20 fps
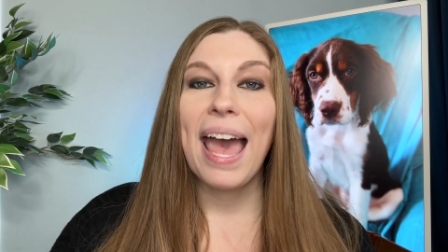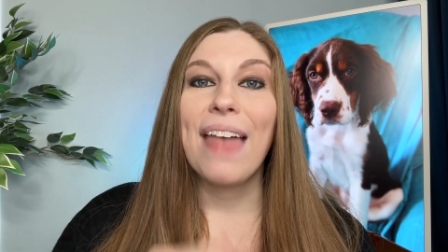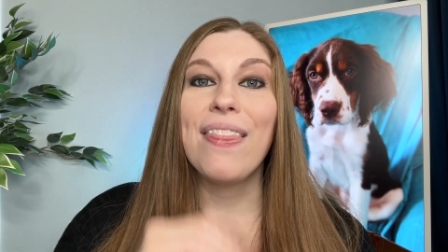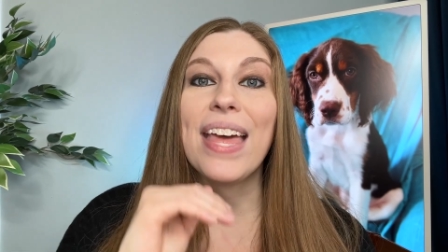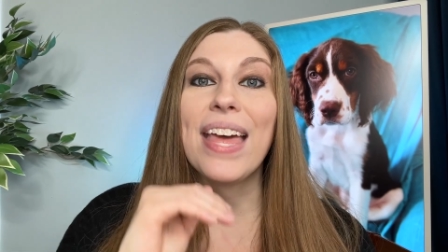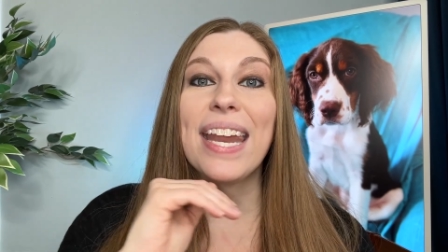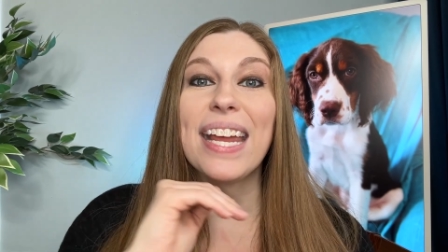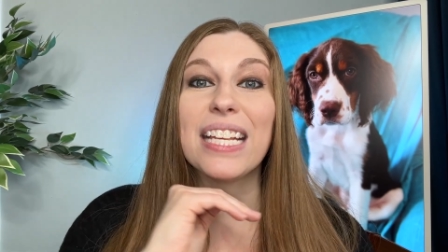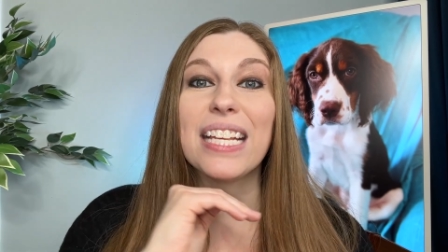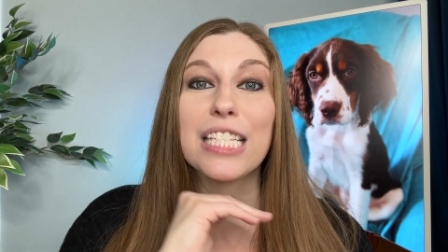and
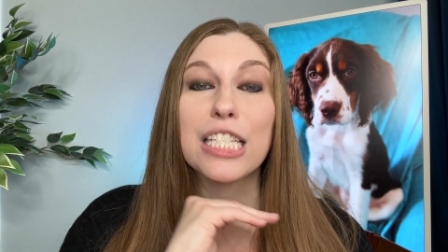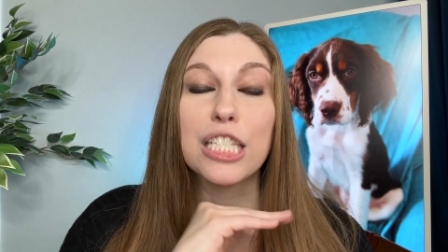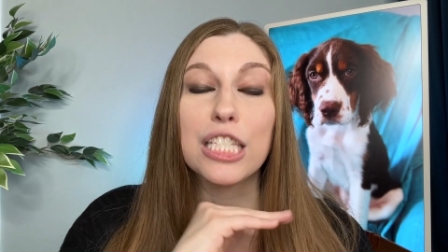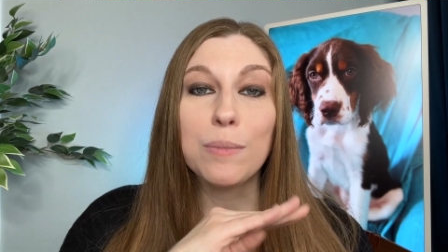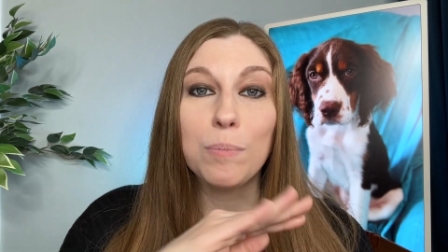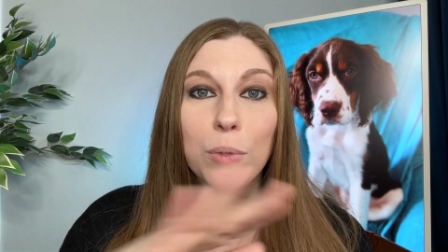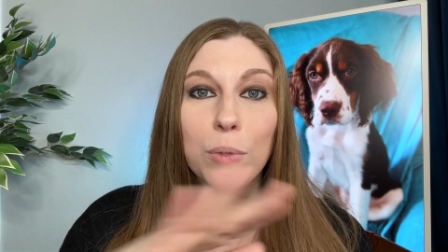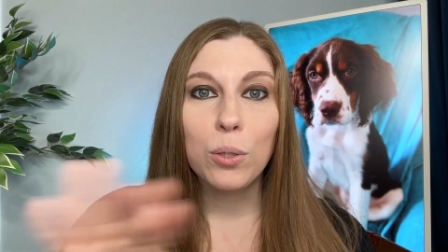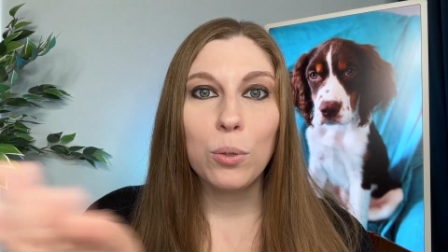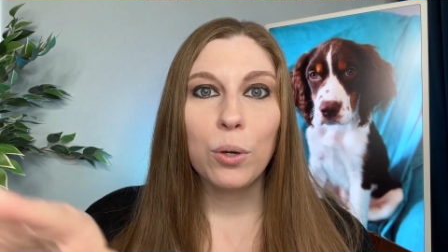then
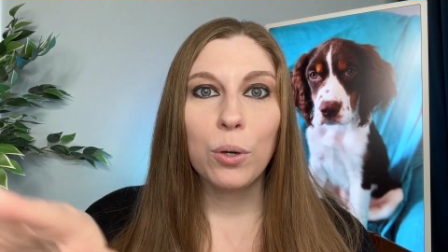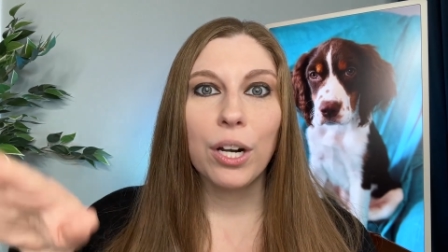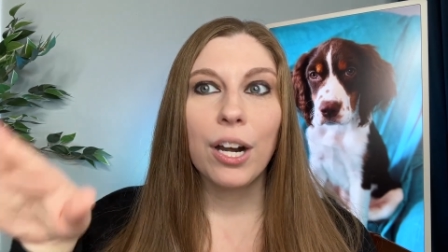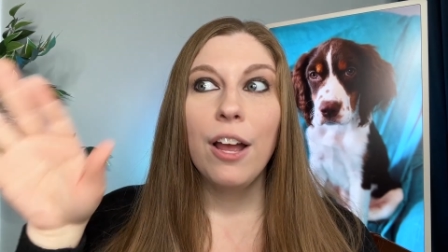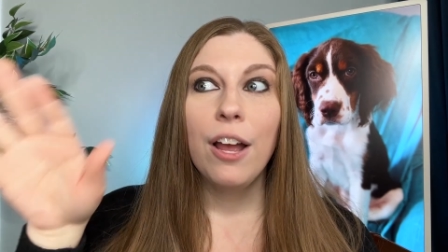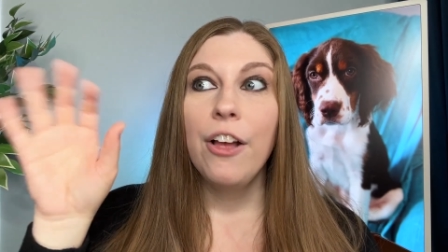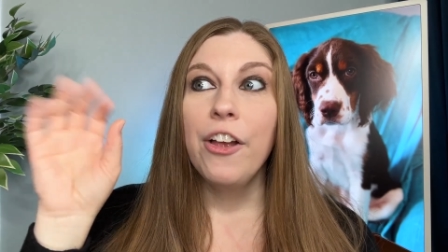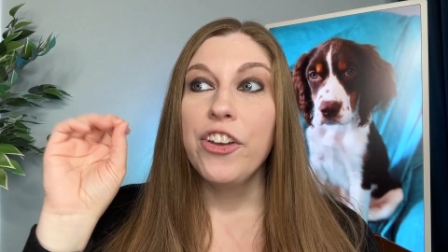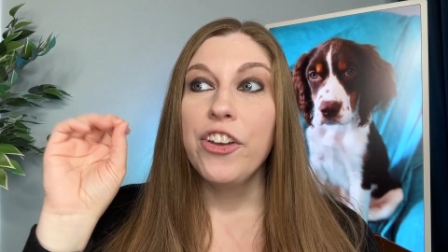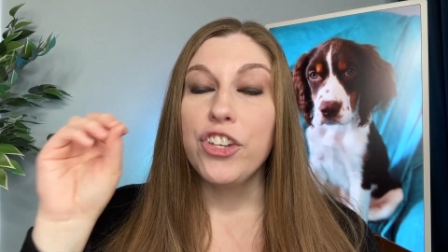explore
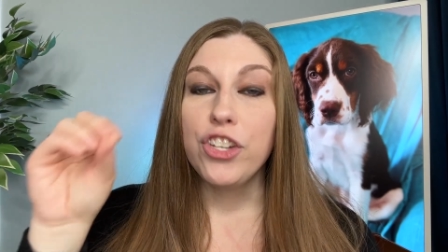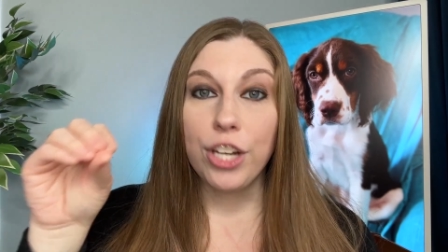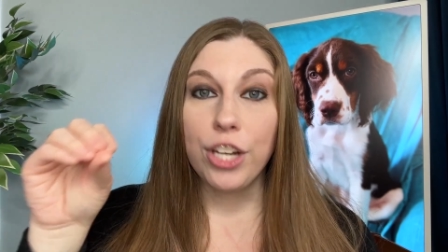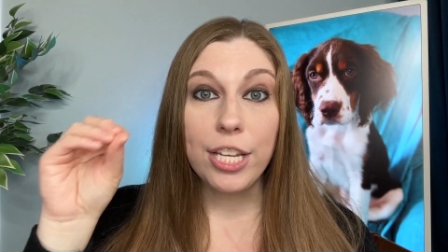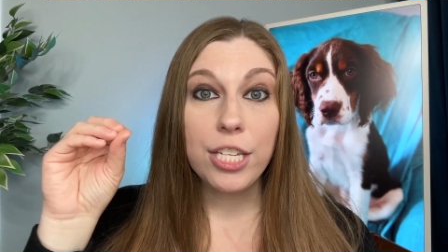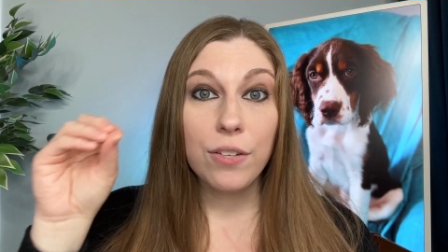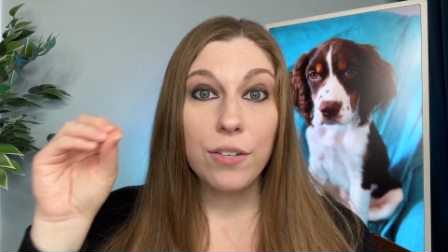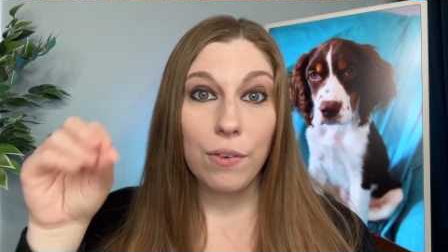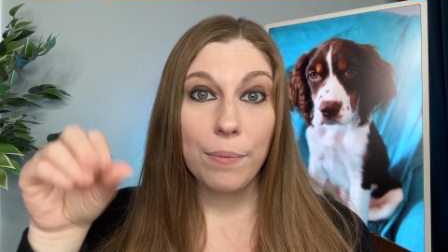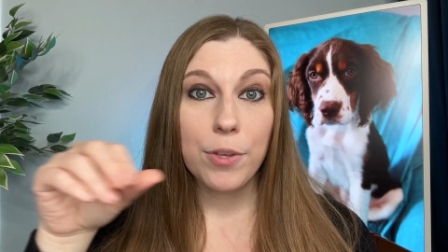
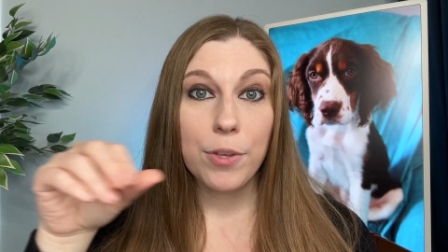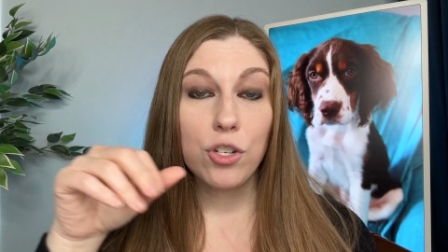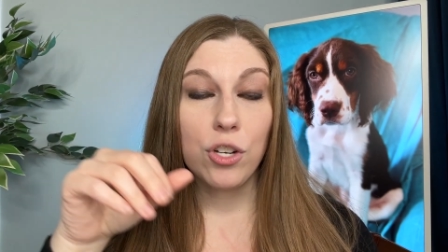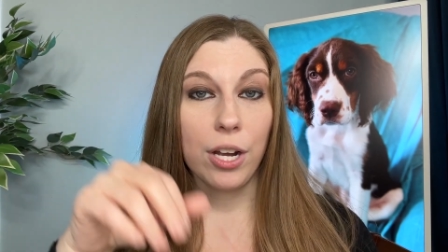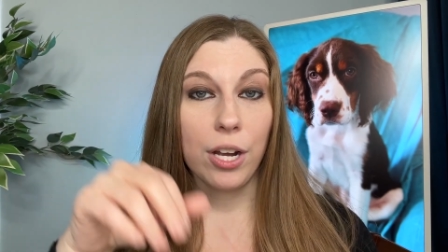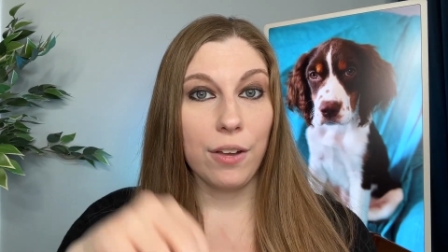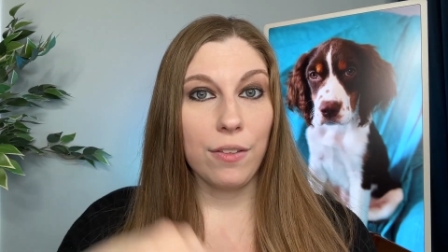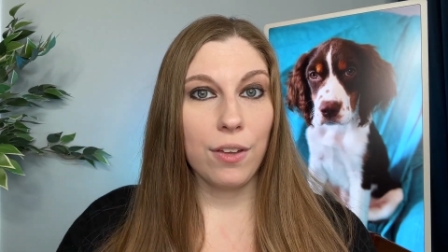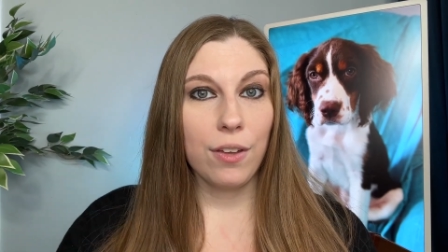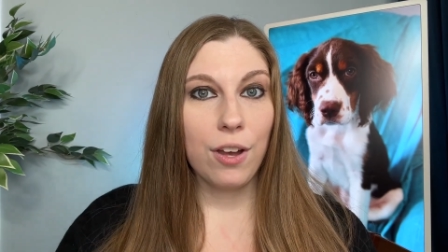just from the
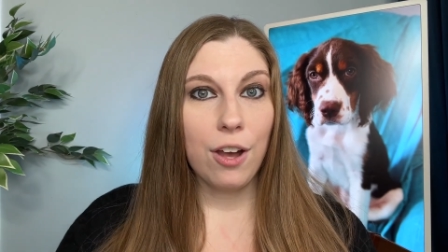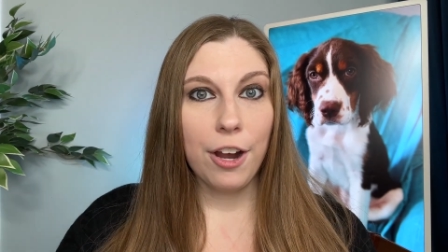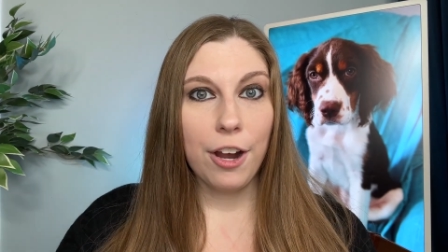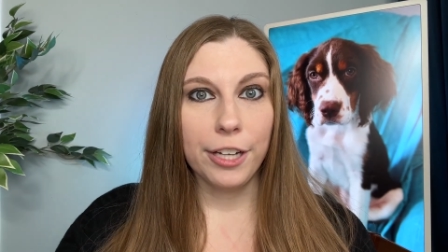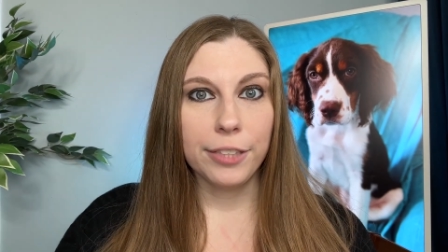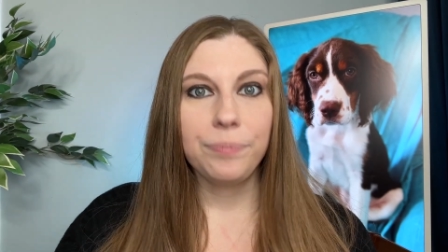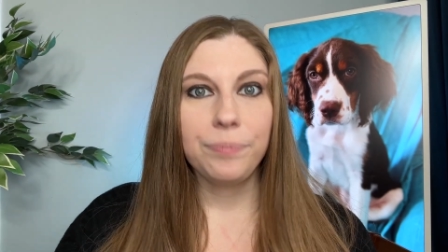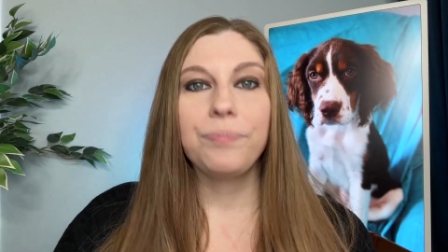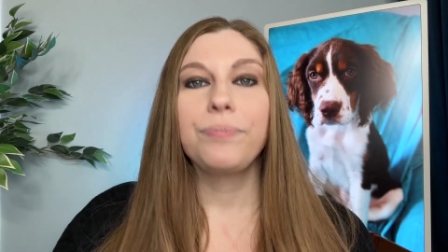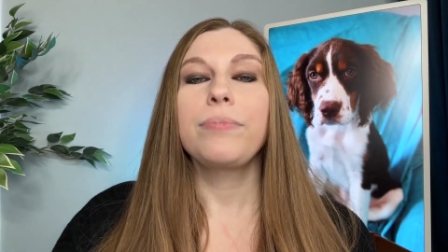trunk of the
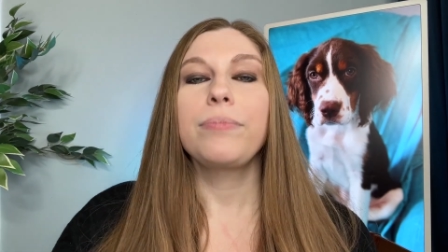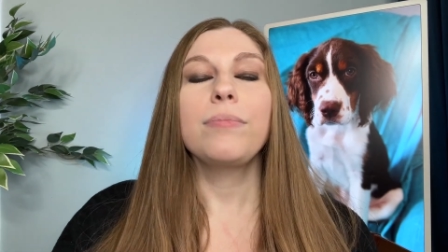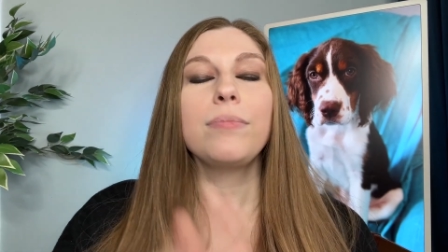car.